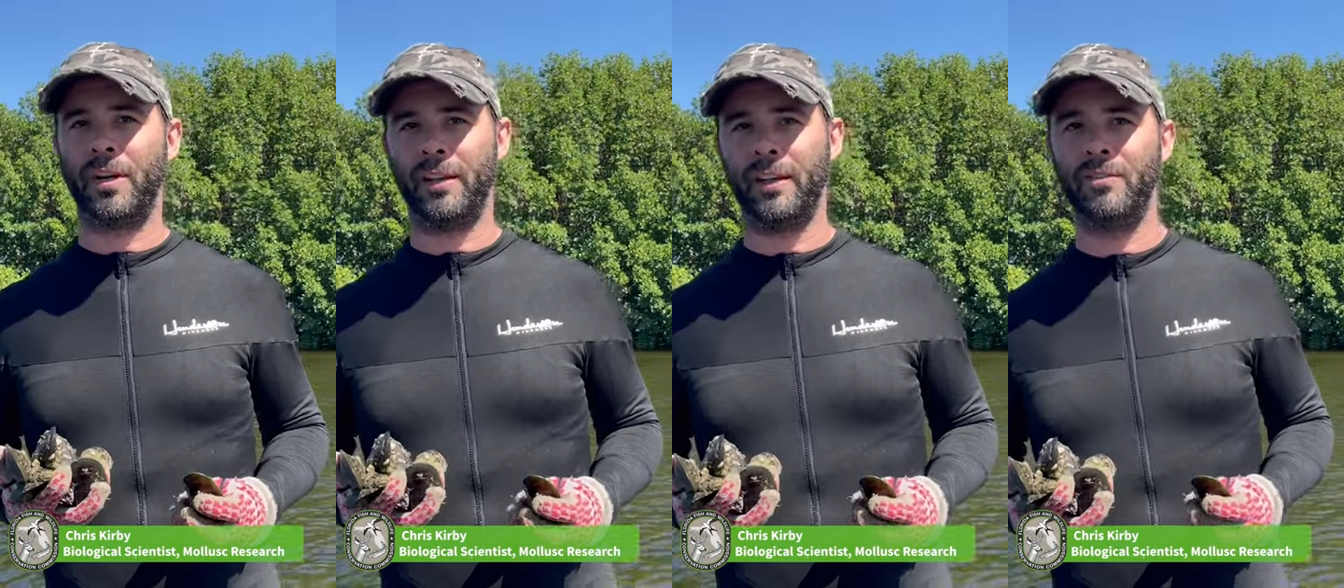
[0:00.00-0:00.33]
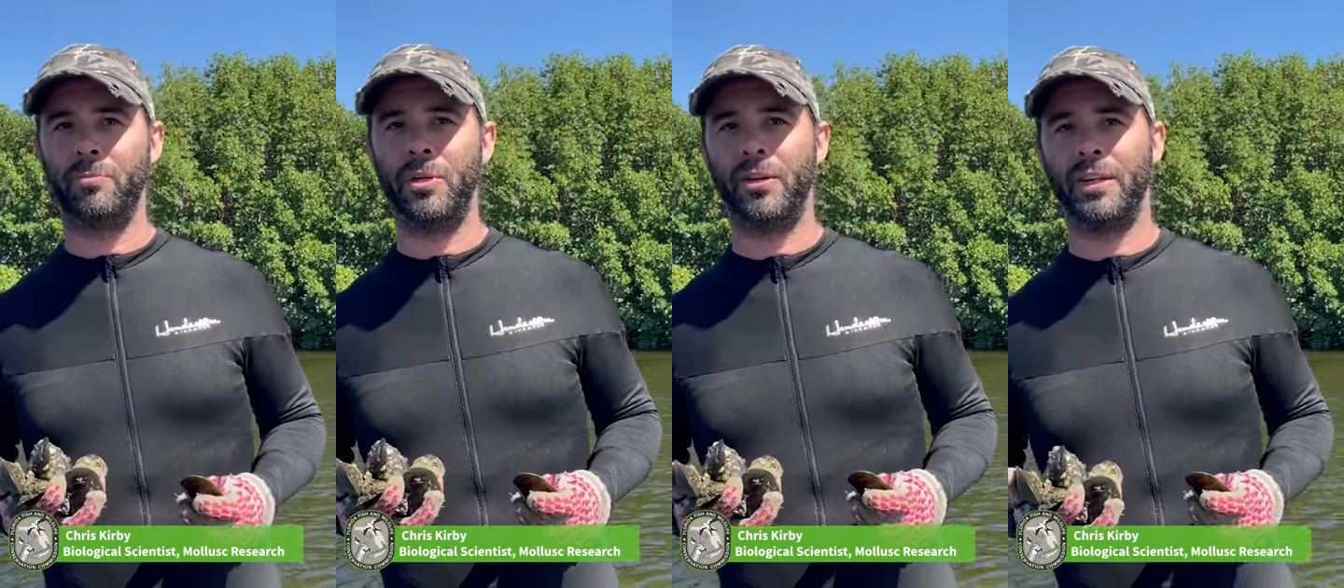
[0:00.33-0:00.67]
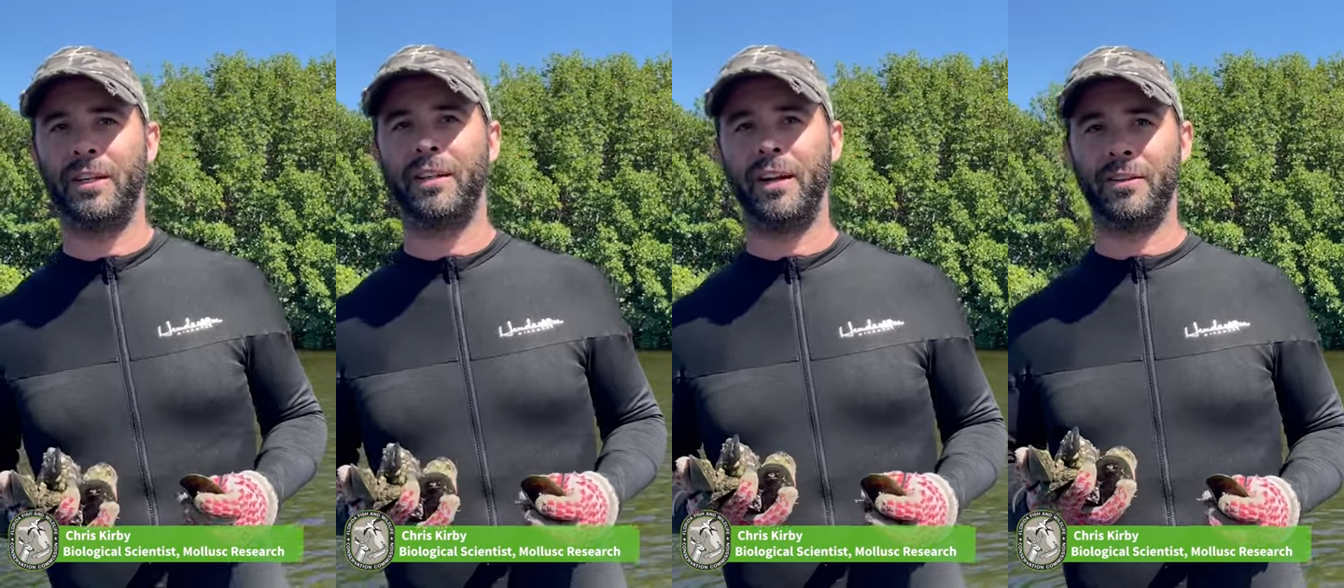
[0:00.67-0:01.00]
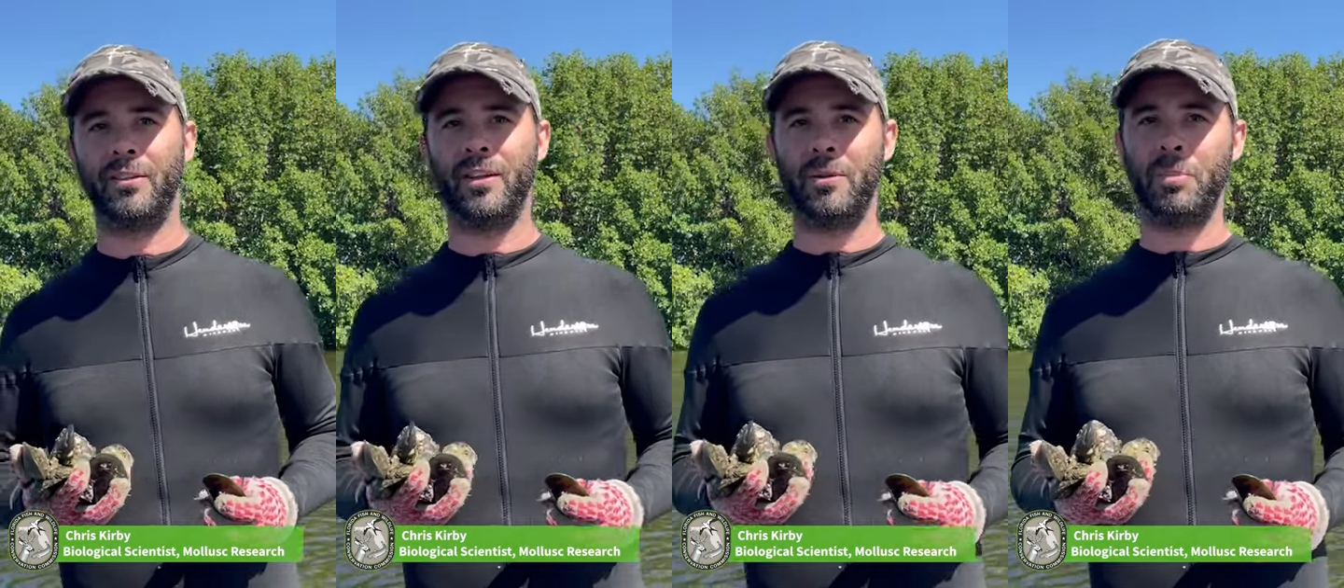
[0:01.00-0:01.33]
Wildlife Building down in
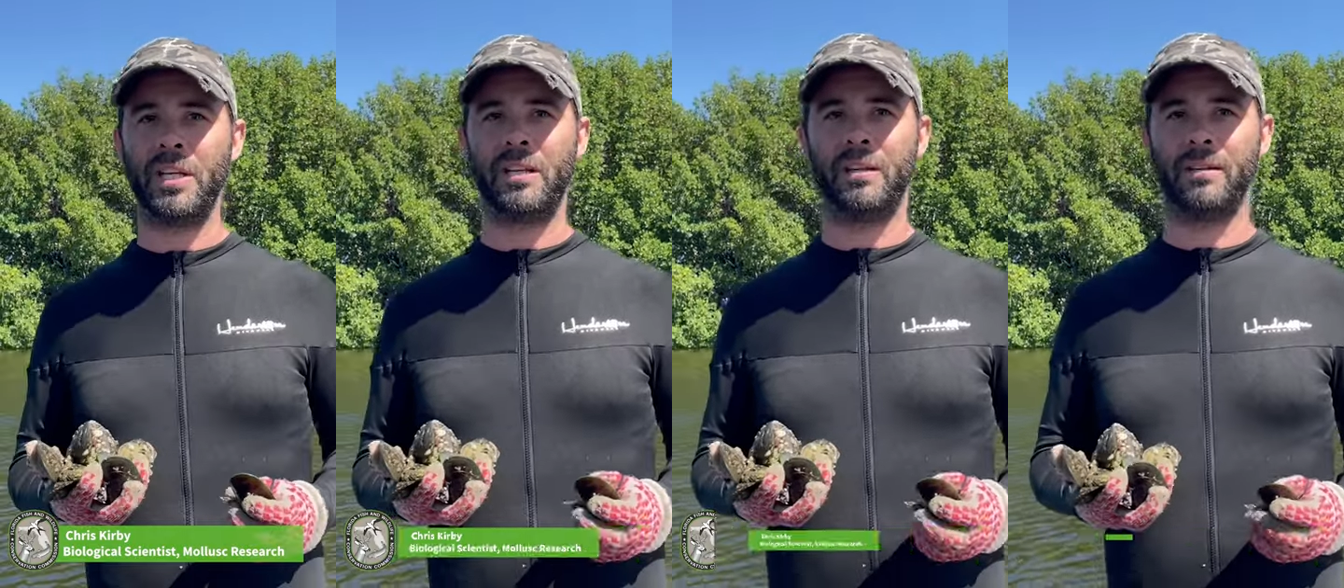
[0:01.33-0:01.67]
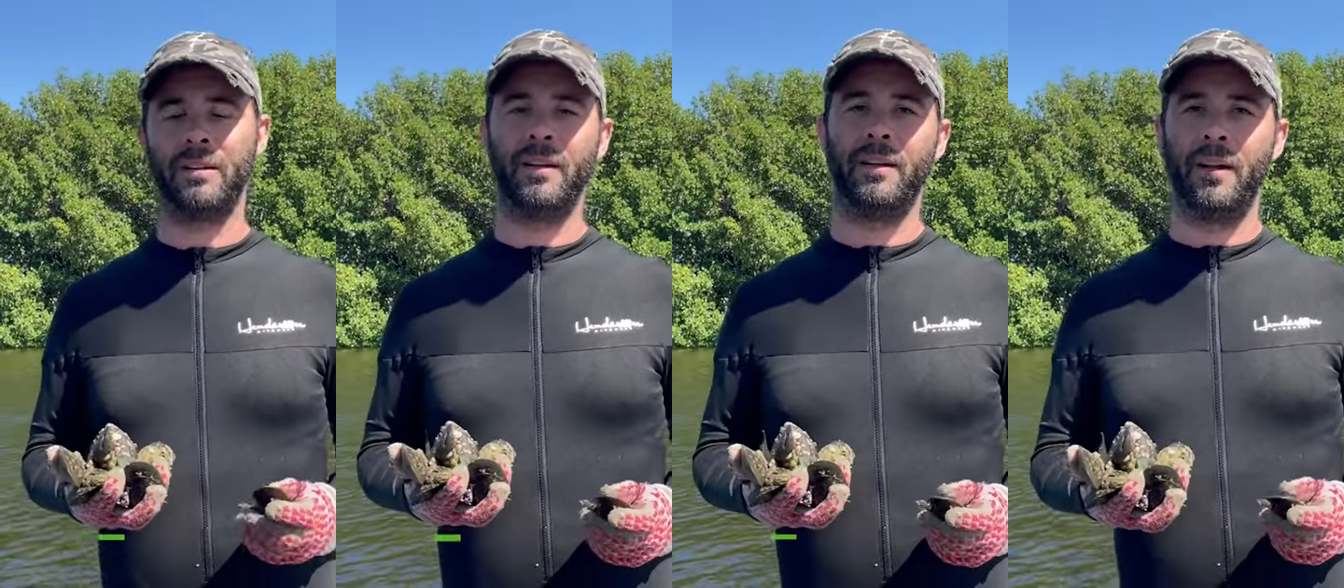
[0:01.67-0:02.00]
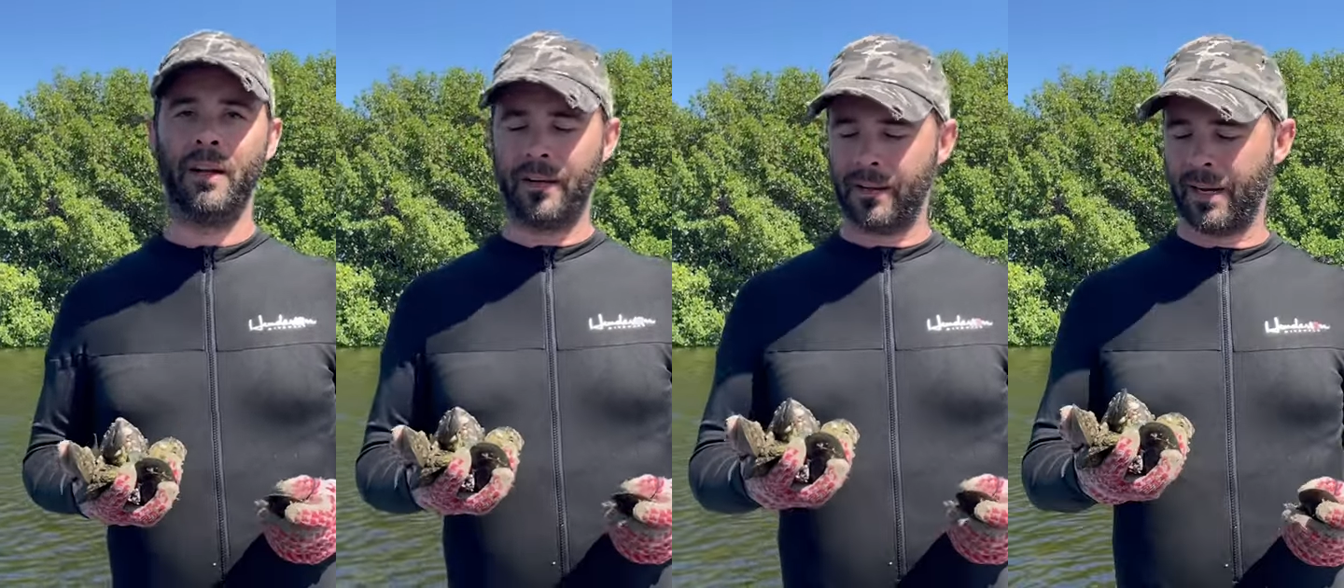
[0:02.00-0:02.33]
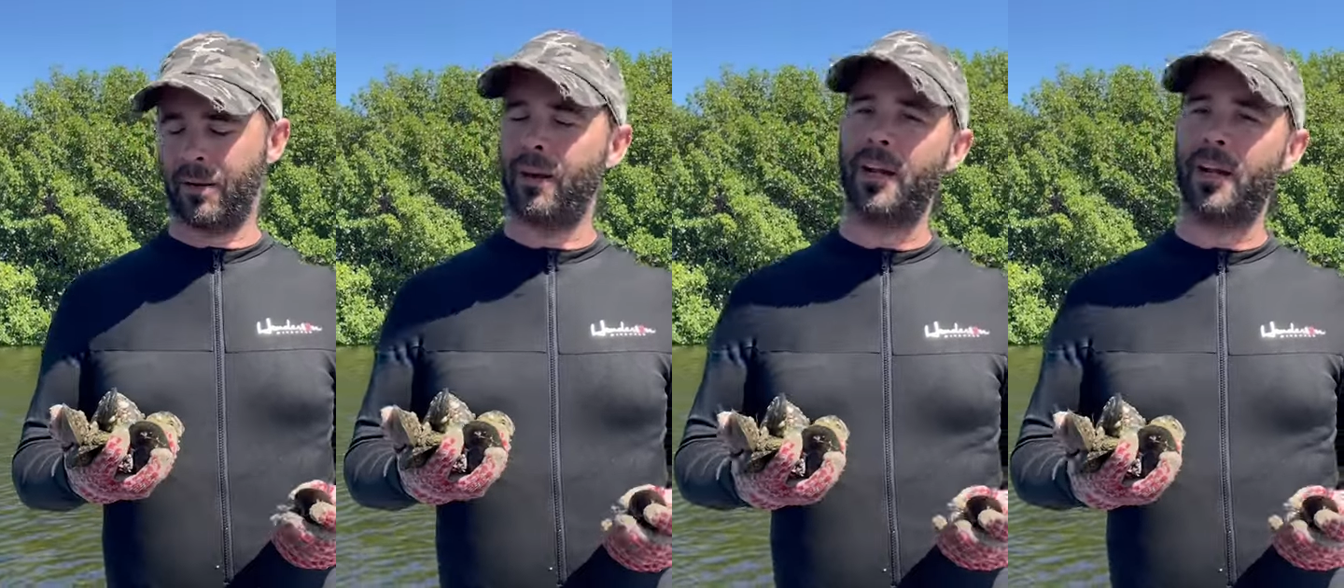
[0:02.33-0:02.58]
St. Pete. Now,